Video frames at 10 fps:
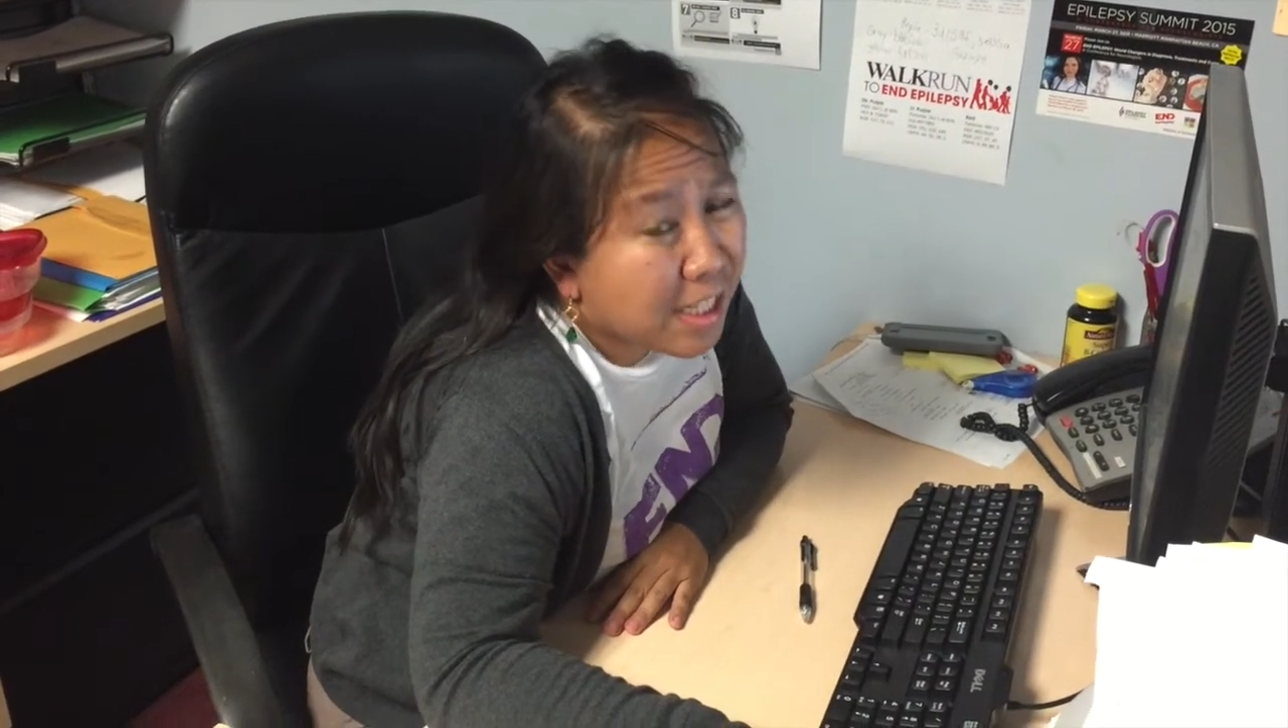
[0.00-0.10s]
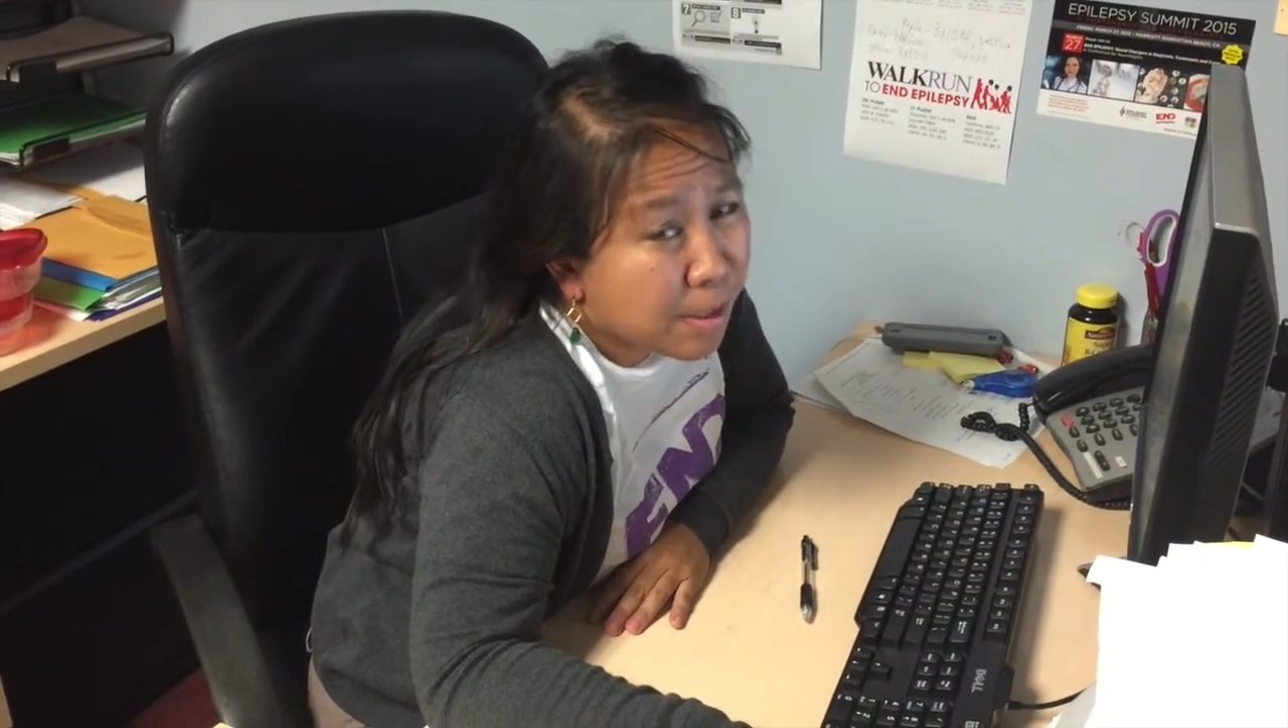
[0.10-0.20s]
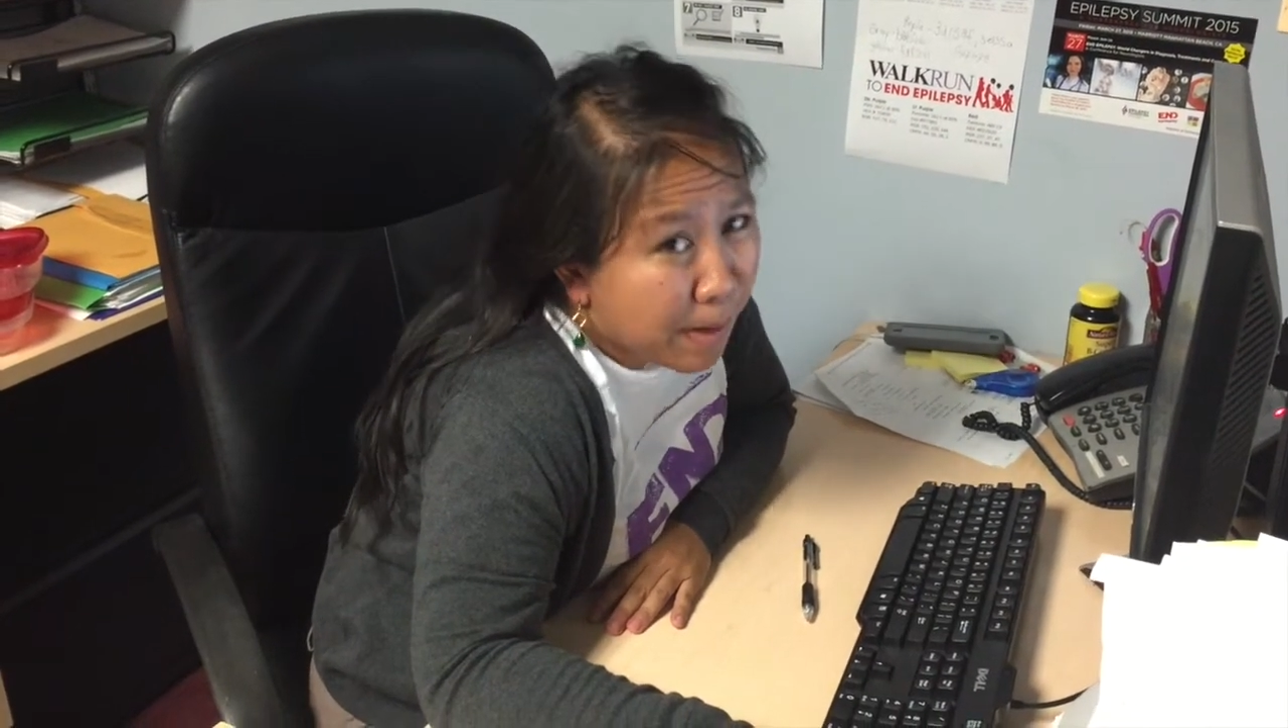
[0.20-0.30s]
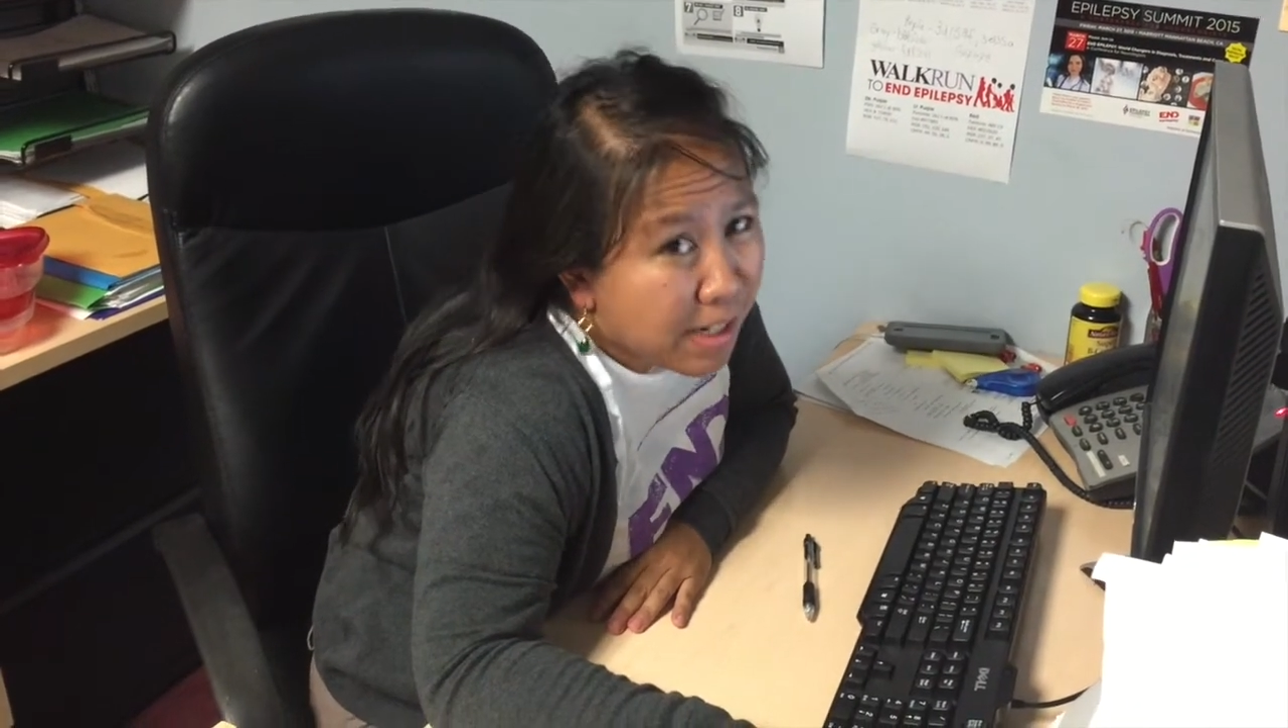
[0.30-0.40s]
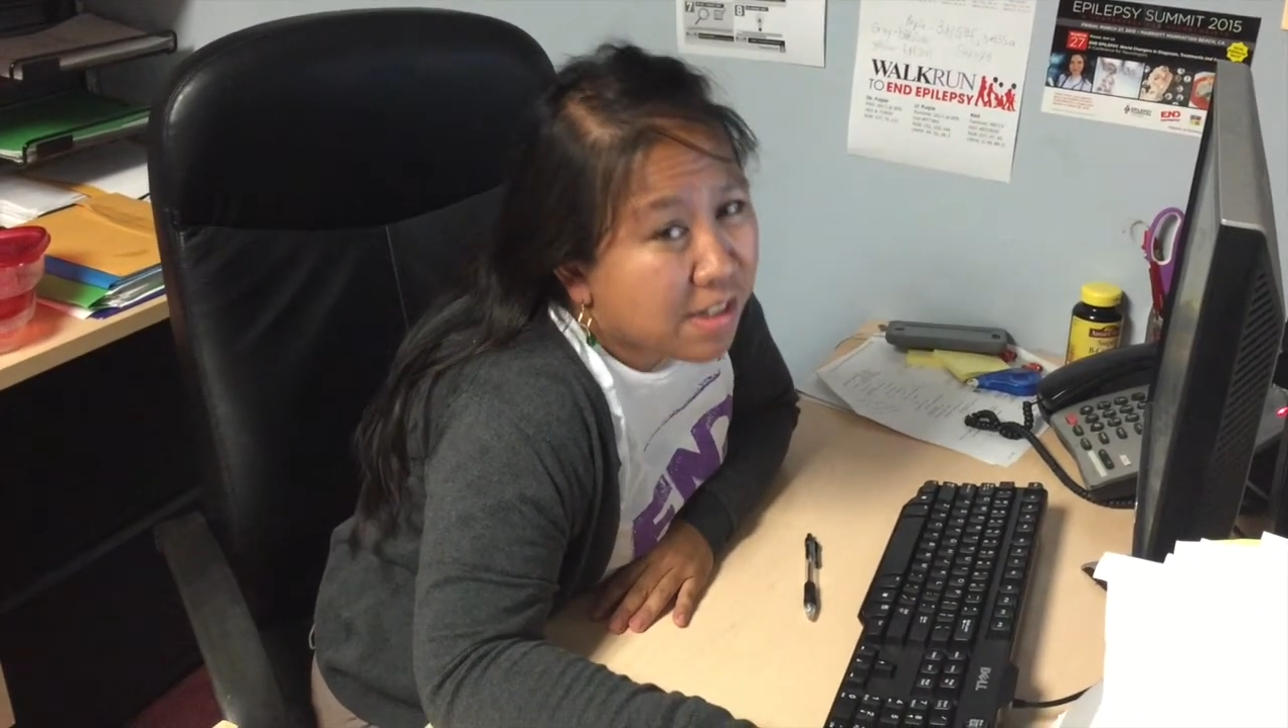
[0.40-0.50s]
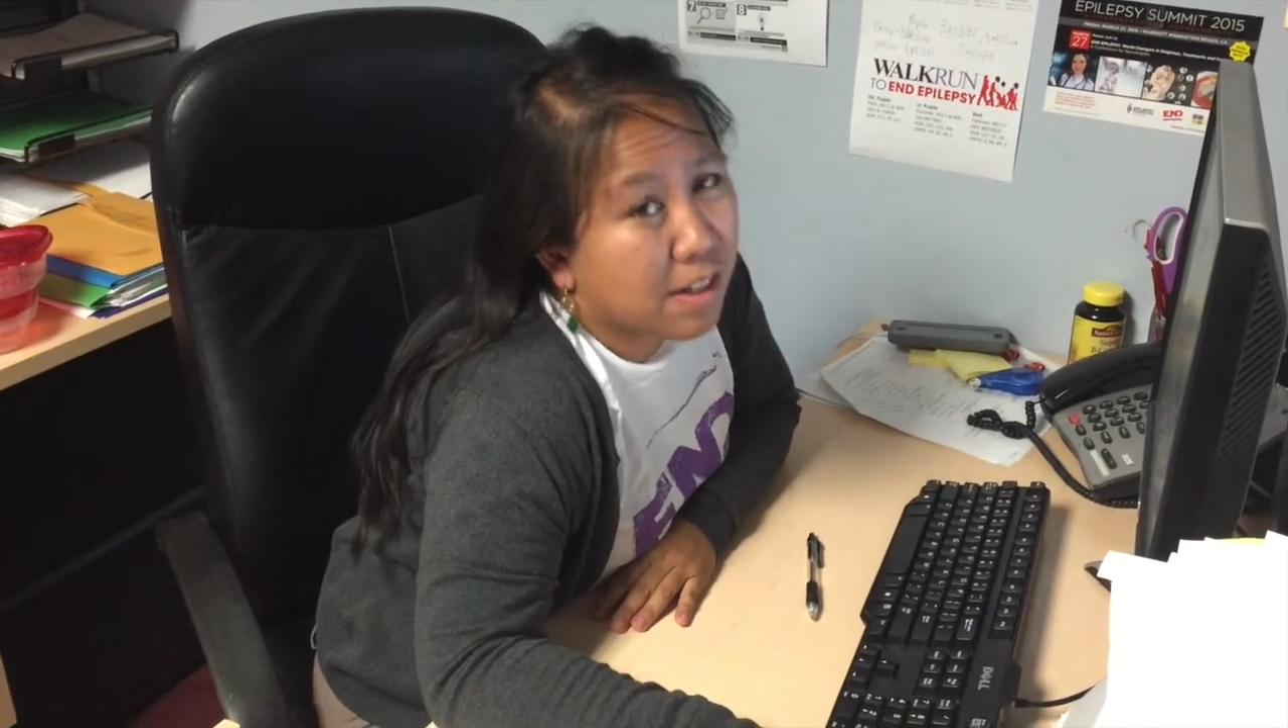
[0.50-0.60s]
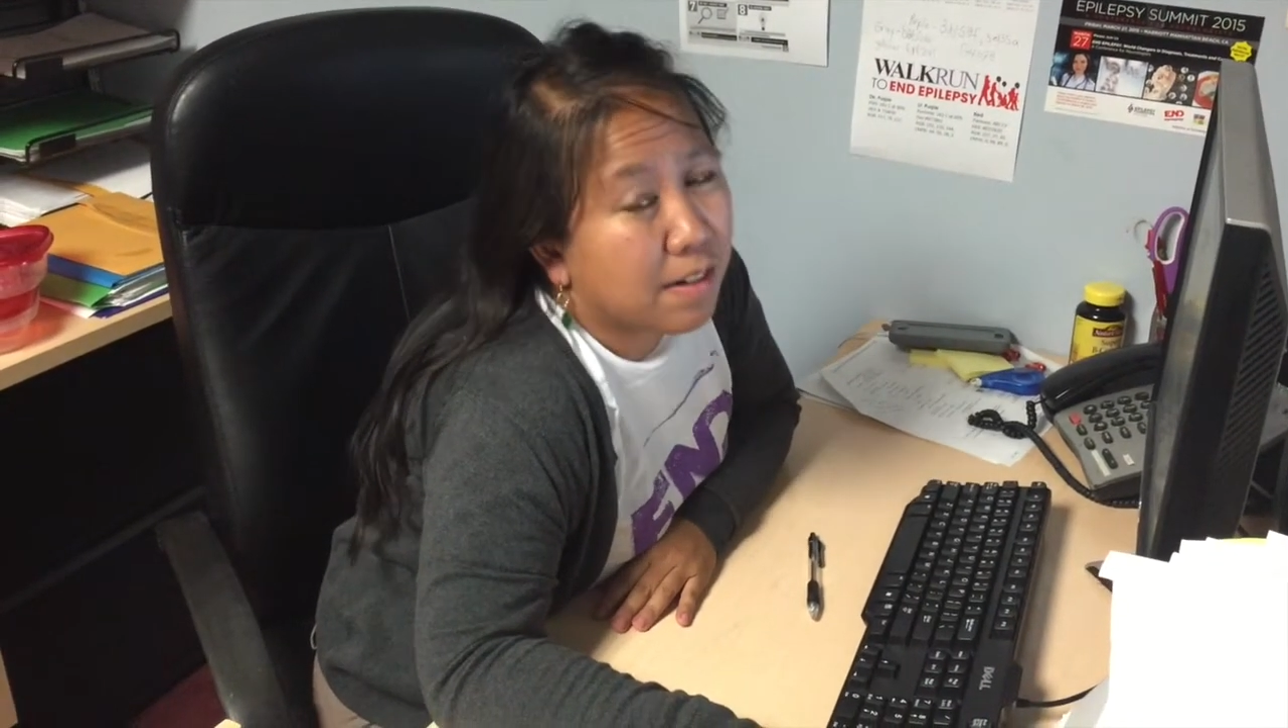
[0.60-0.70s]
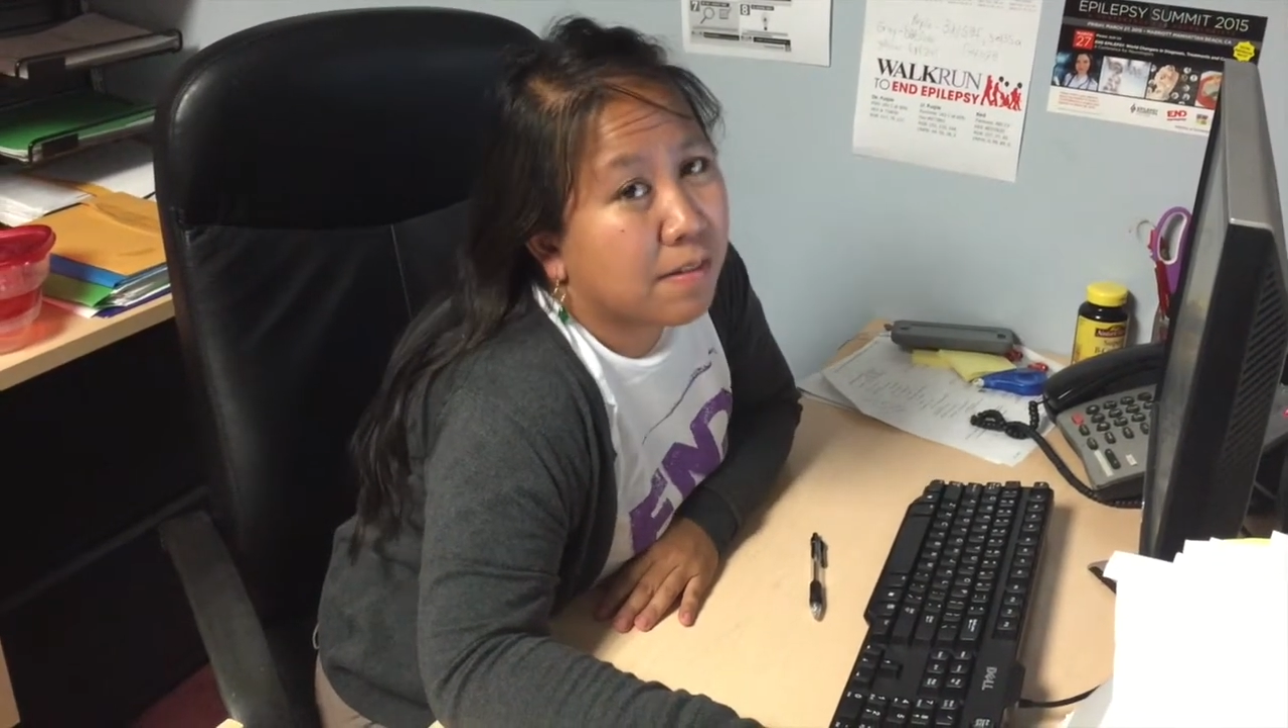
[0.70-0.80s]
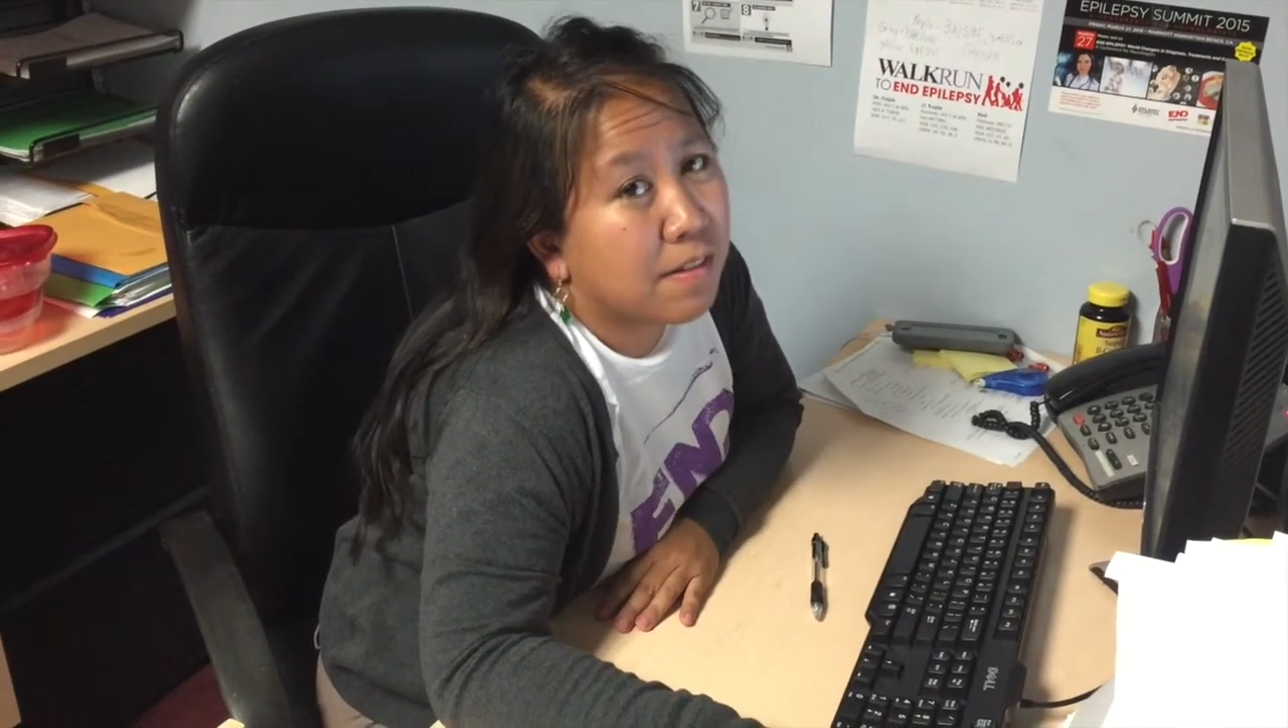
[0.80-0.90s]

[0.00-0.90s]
expensive.